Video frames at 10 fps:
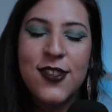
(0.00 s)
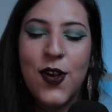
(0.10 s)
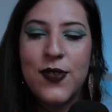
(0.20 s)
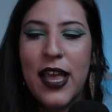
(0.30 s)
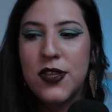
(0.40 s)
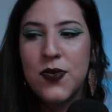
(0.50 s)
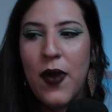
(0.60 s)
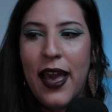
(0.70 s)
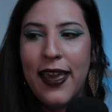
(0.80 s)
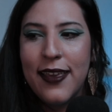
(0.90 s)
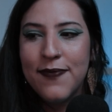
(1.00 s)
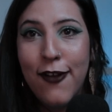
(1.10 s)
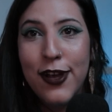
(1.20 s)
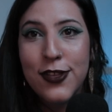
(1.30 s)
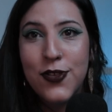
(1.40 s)
so that's why I
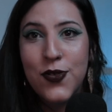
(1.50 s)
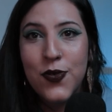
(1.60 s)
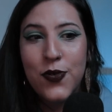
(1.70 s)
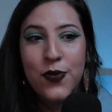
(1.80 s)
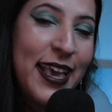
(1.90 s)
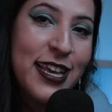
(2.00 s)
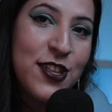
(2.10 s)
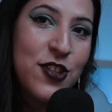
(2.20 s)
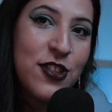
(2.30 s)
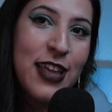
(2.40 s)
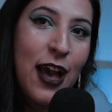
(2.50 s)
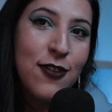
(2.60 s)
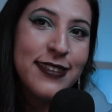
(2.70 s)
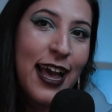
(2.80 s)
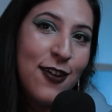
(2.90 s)
want to make a
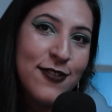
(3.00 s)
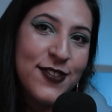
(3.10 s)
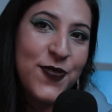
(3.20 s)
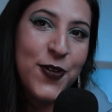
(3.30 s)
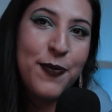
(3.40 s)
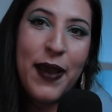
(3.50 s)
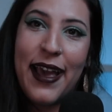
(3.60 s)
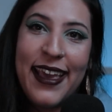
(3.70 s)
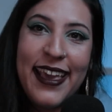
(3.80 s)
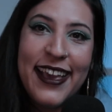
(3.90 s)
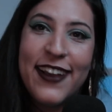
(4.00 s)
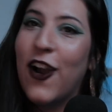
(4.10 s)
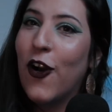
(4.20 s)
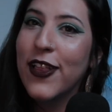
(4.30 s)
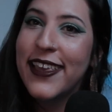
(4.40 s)
shout out for my
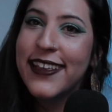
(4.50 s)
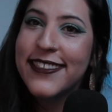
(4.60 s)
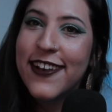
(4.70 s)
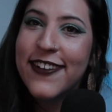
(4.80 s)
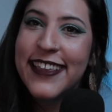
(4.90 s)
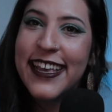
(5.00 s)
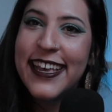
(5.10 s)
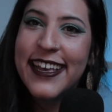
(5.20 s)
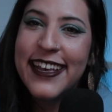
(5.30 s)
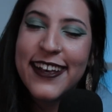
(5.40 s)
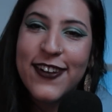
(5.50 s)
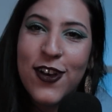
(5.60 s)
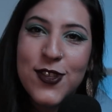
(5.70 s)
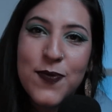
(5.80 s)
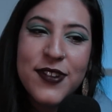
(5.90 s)
colleagues on the
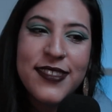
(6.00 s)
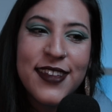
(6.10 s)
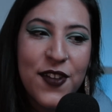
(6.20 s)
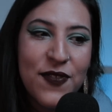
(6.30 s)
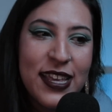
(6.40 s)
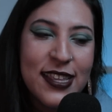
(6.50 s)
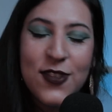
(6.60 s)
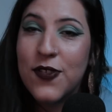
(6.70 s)
customer service,